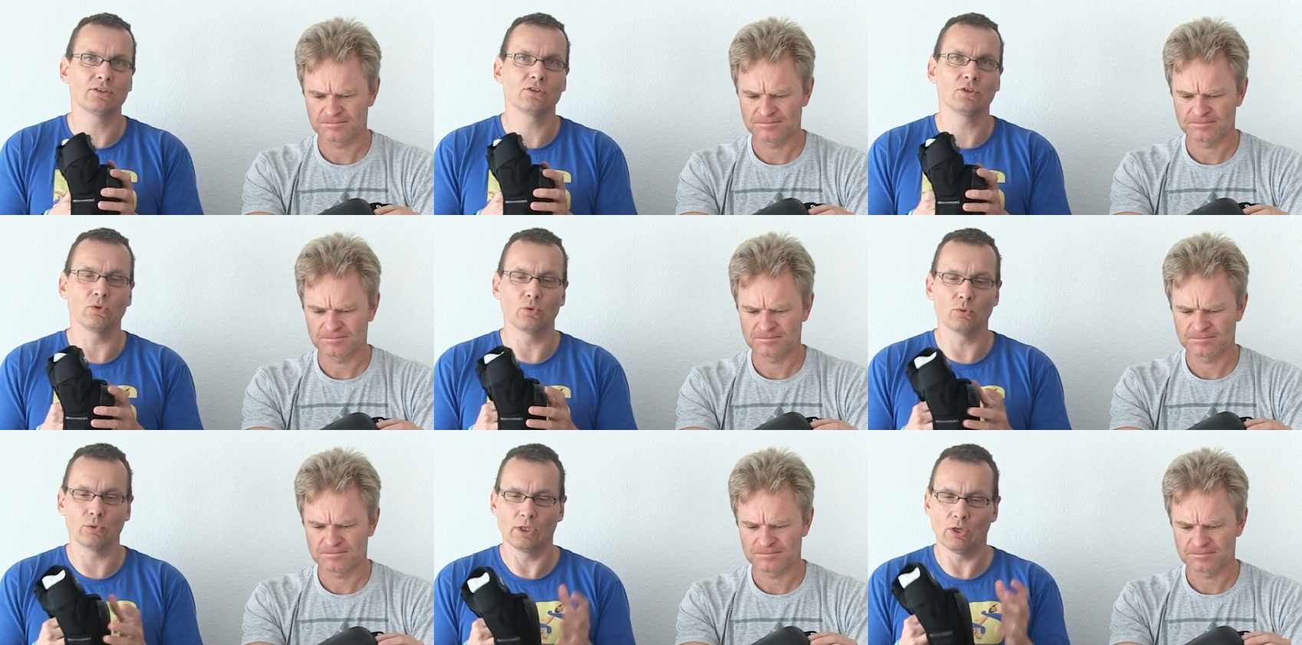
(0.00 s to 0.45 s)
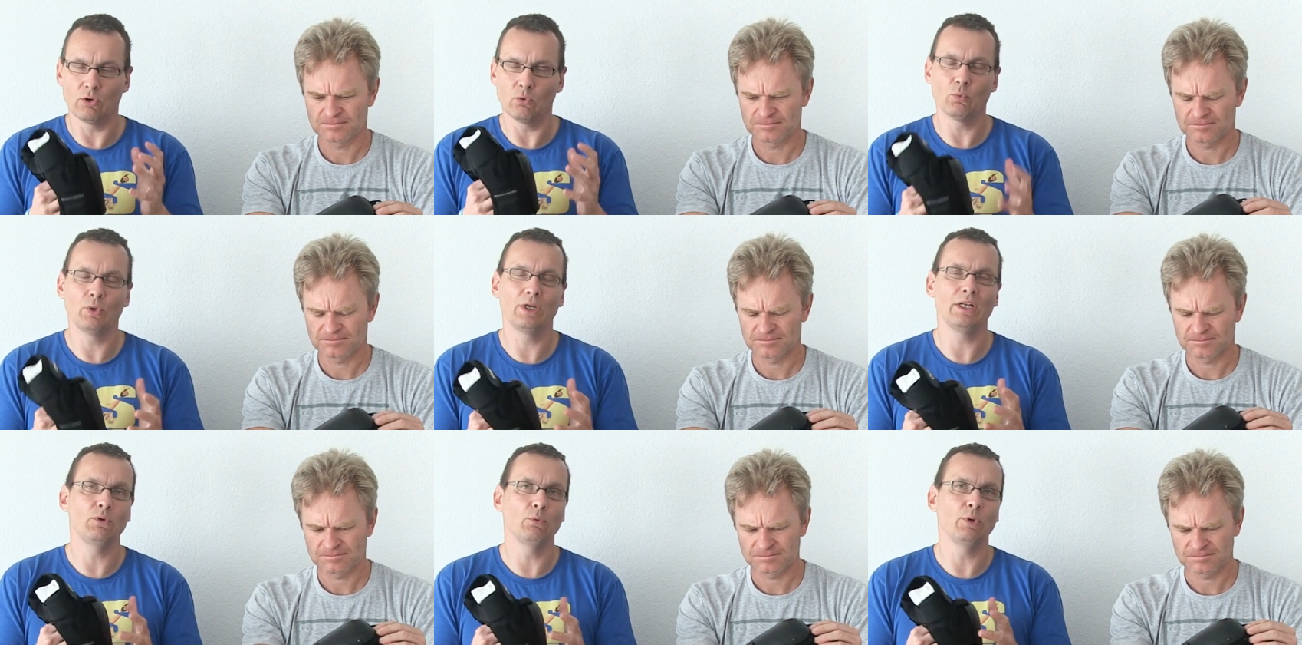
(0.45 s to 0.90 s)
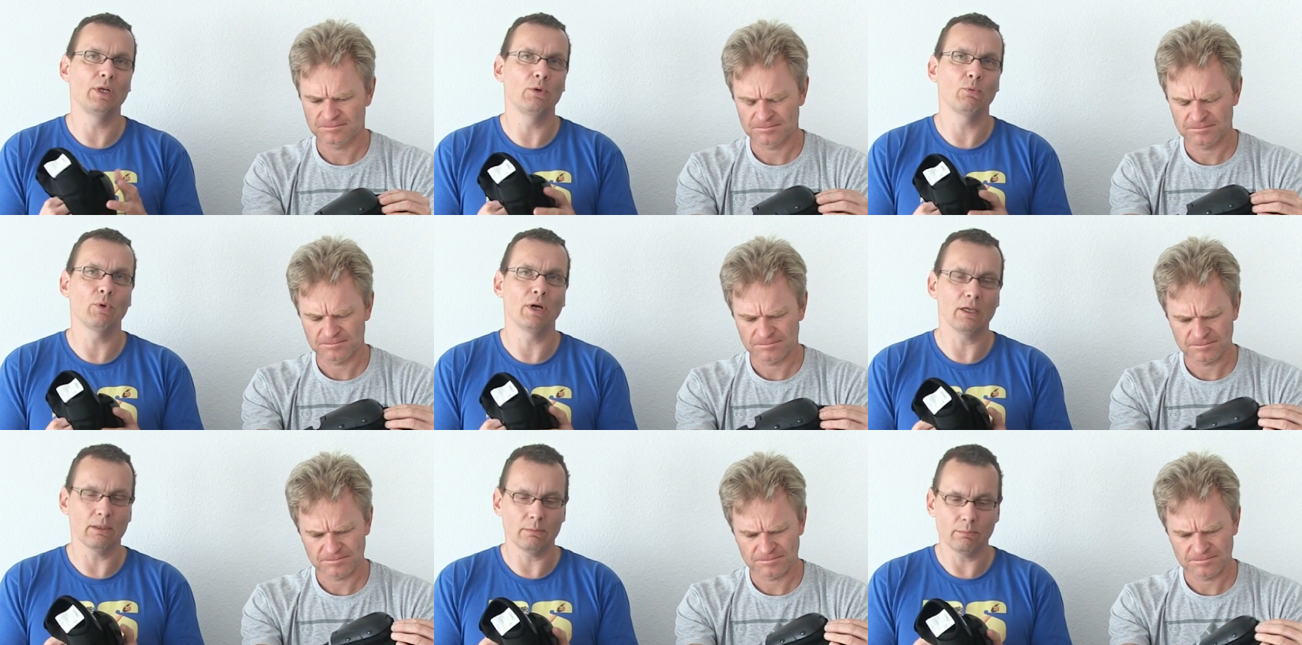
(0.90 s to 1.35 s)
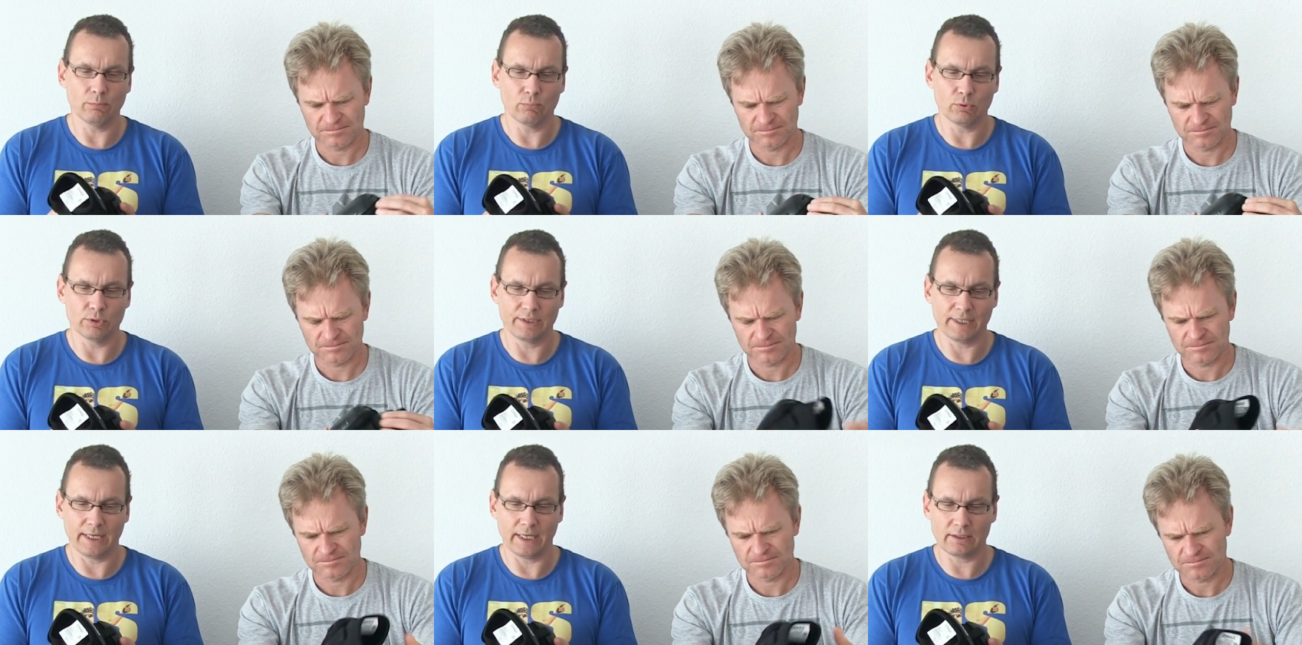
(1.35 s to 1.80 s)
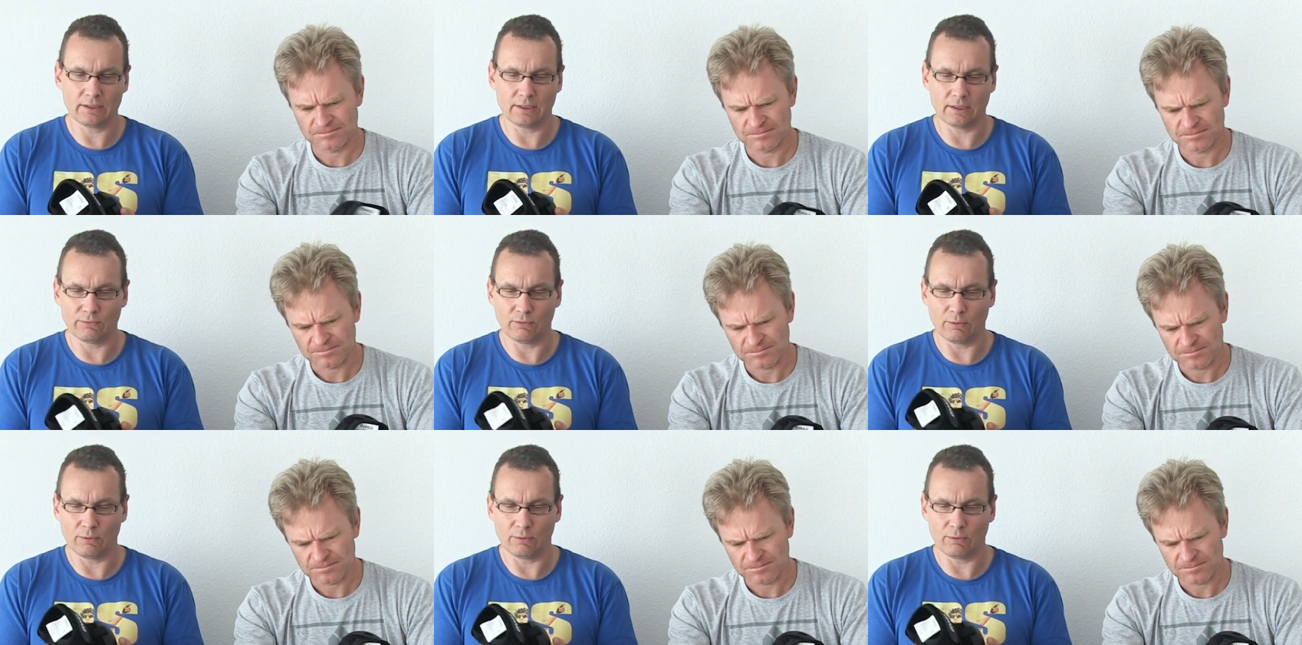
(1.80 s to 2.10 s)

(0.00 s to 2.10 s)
Speaker 1: So you're really, really well protected